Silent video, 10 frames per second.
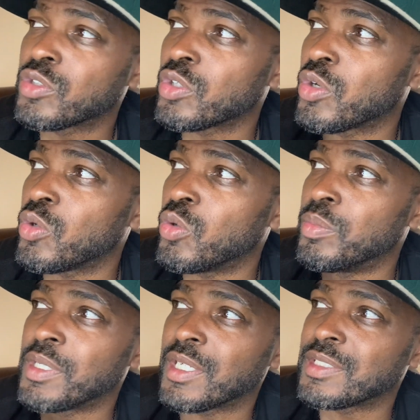cool
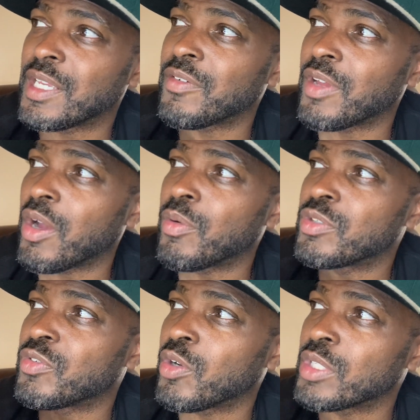because they always
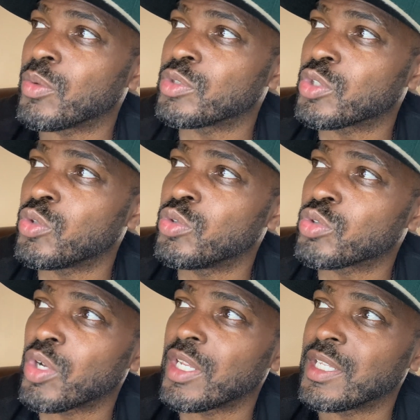felt they was cool,
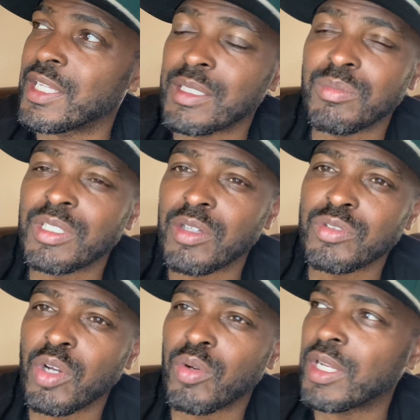so they let themselves go.